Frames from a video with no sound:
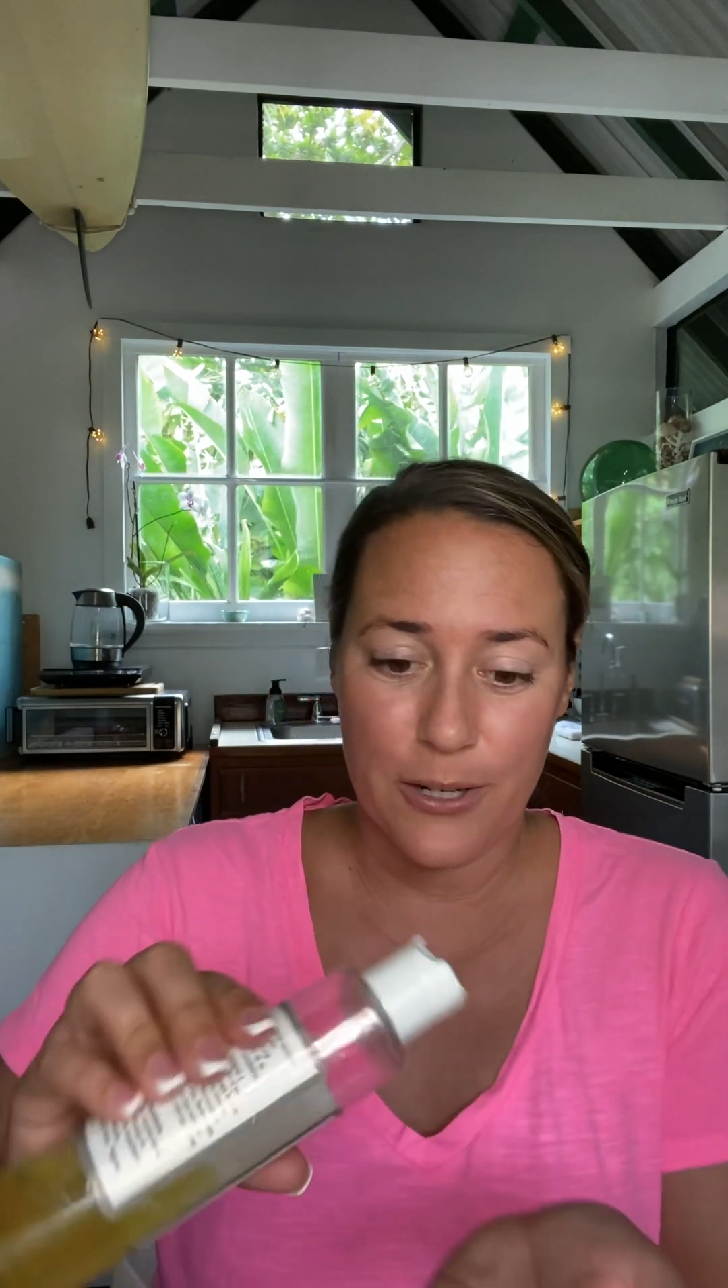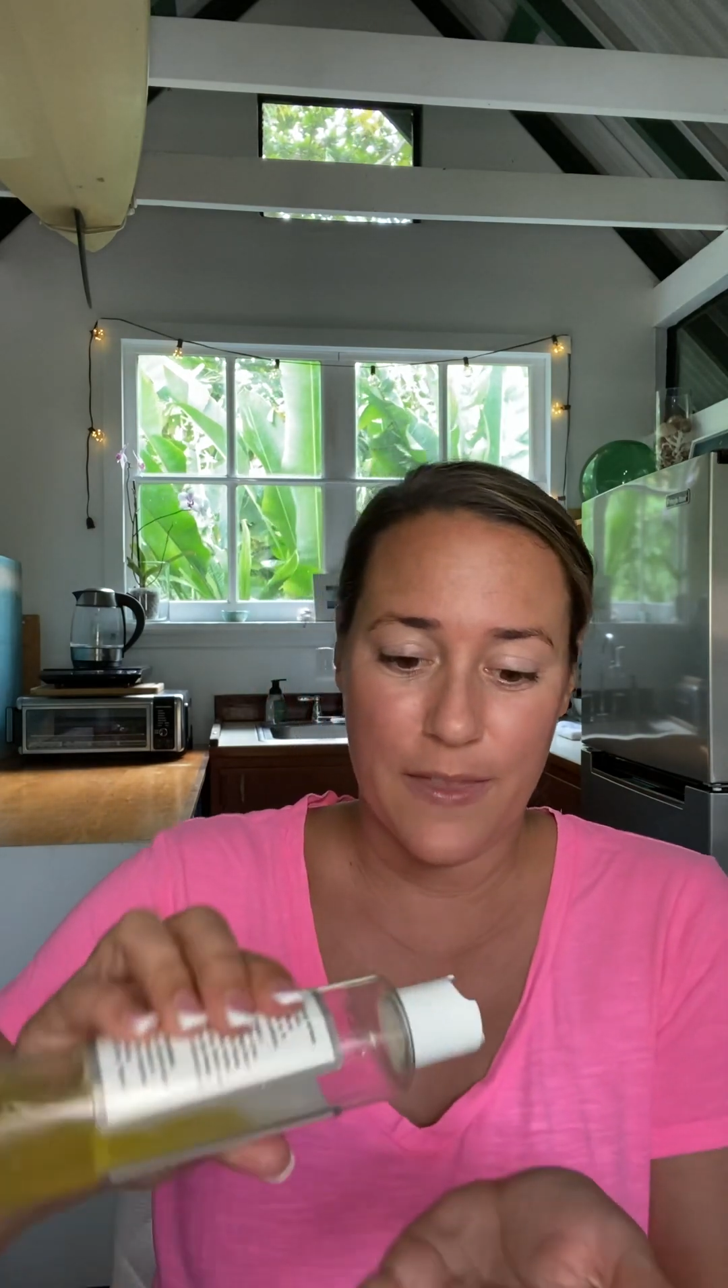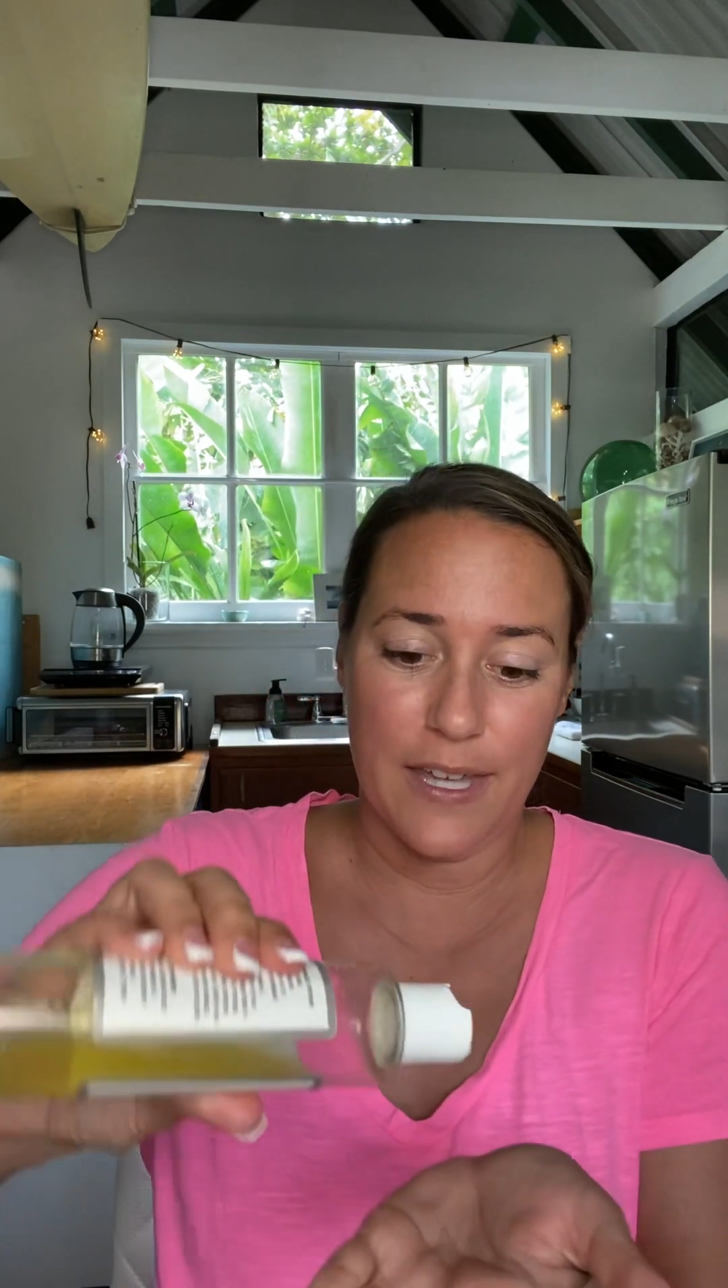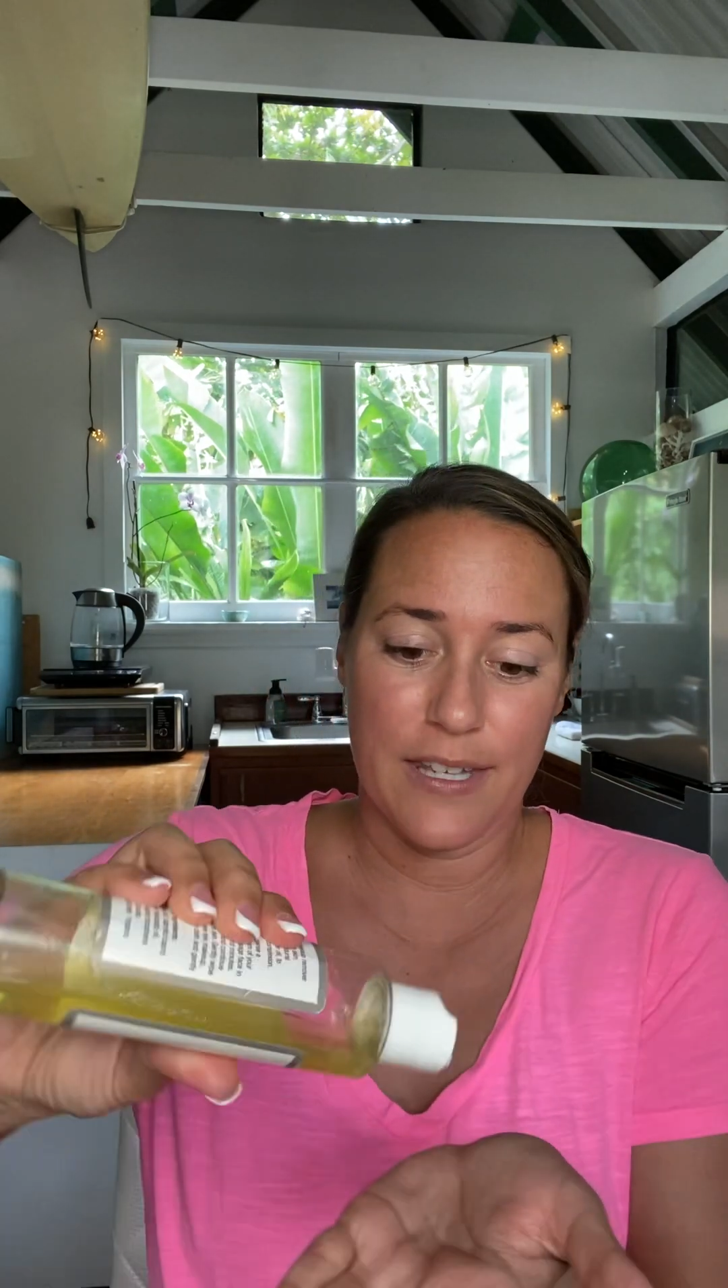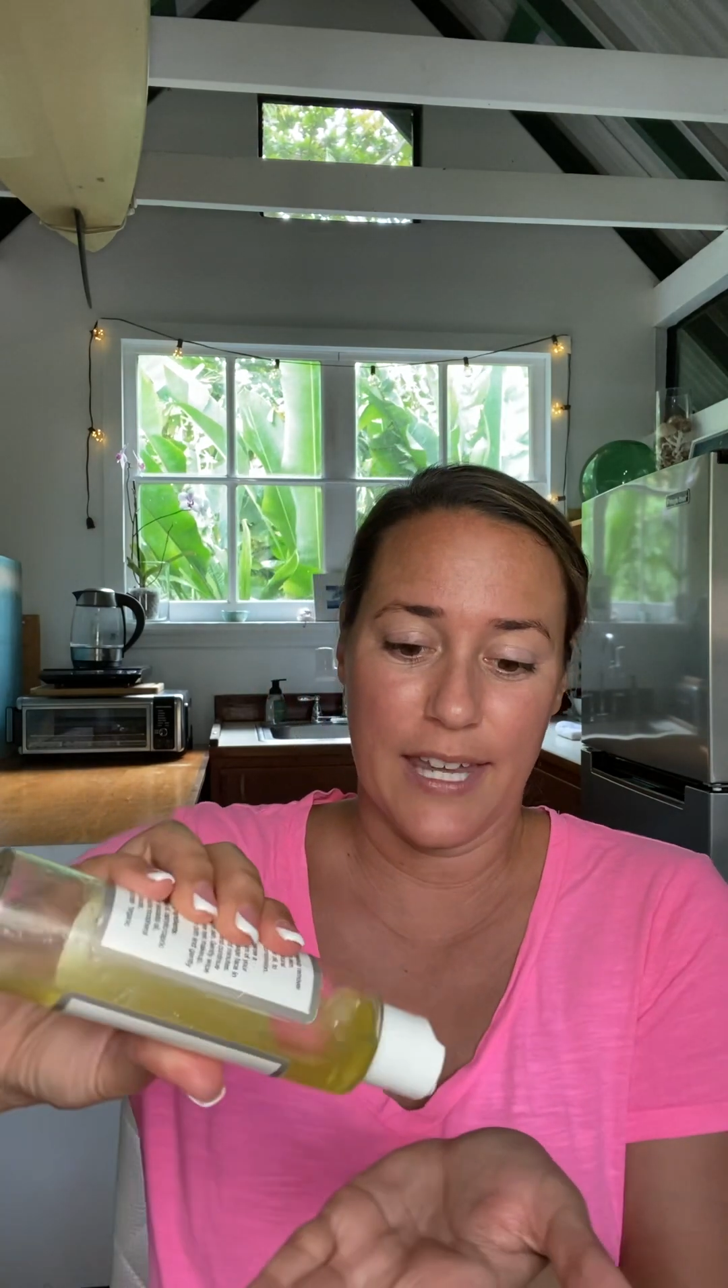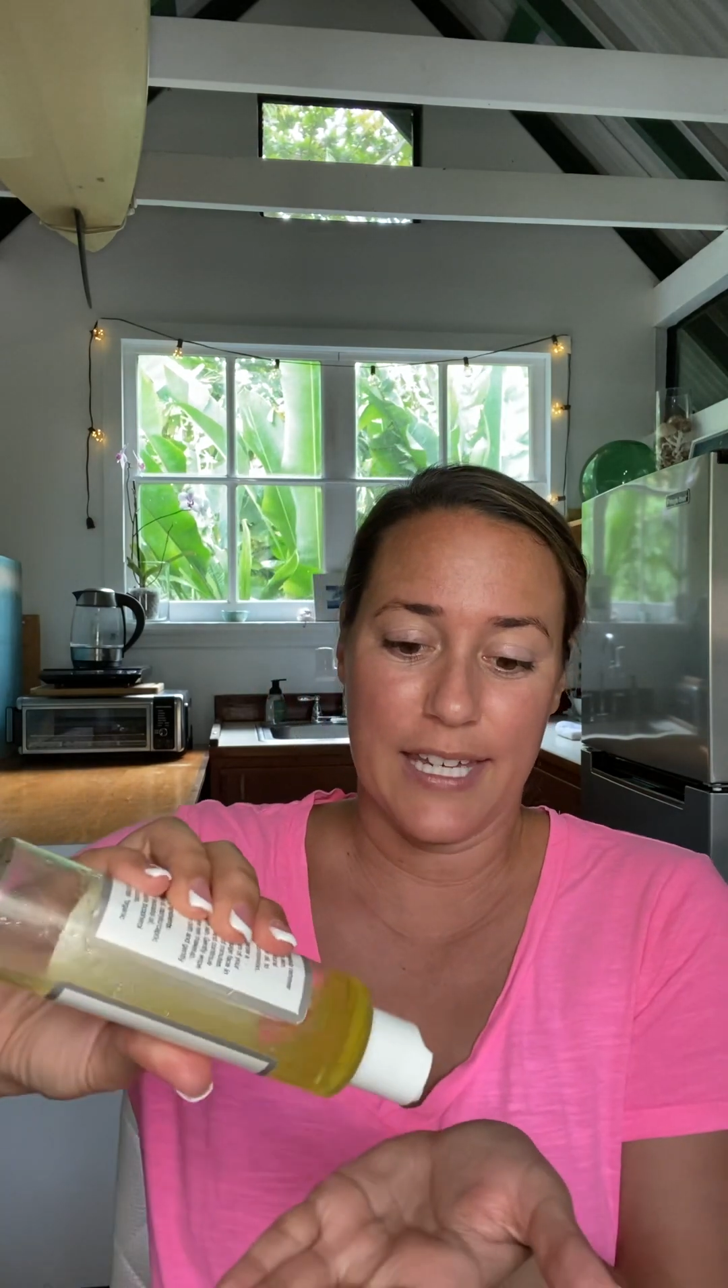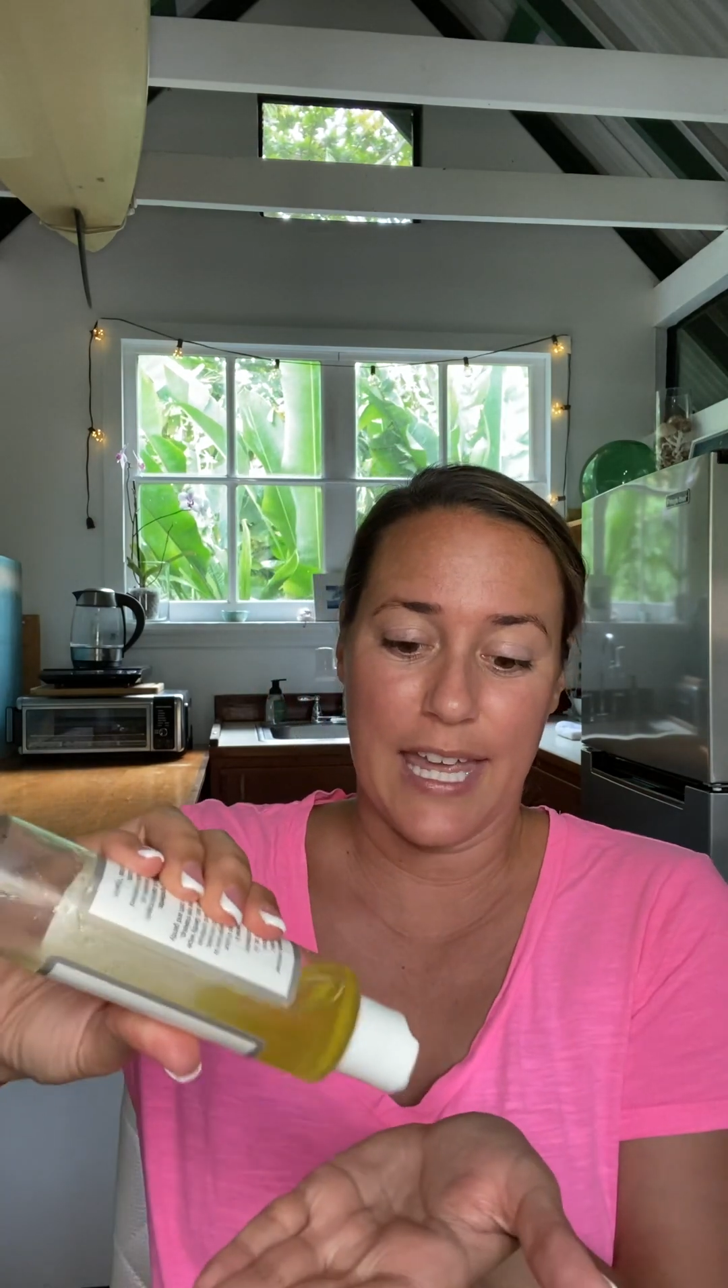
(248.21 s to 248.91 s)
than like